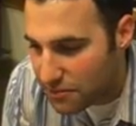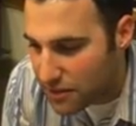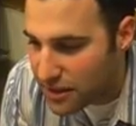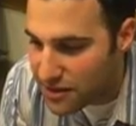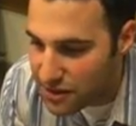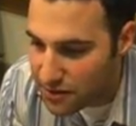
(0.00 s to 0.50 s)

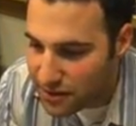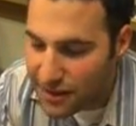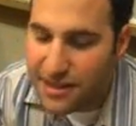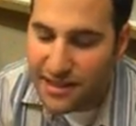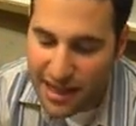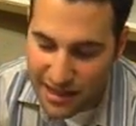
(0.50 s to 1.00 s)
Because the
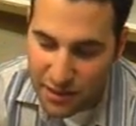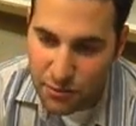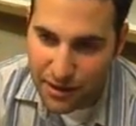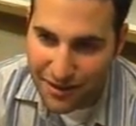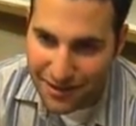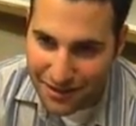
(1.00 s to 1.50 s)
list is
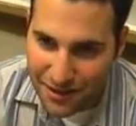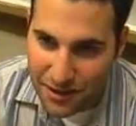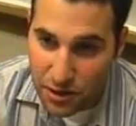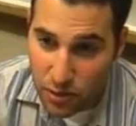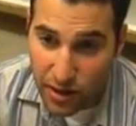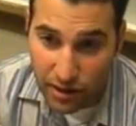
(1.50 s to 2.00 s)
actually
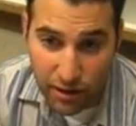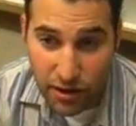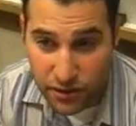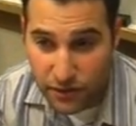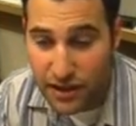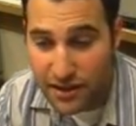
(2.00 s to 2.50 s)
quite
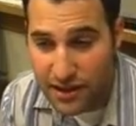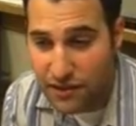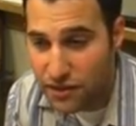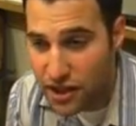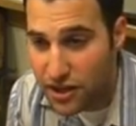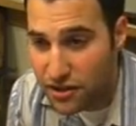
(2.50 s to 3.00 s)
large of things that
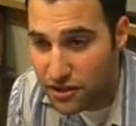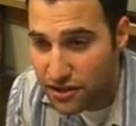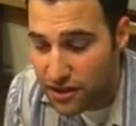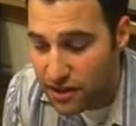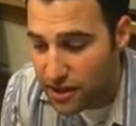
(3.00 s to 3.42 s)
have changed.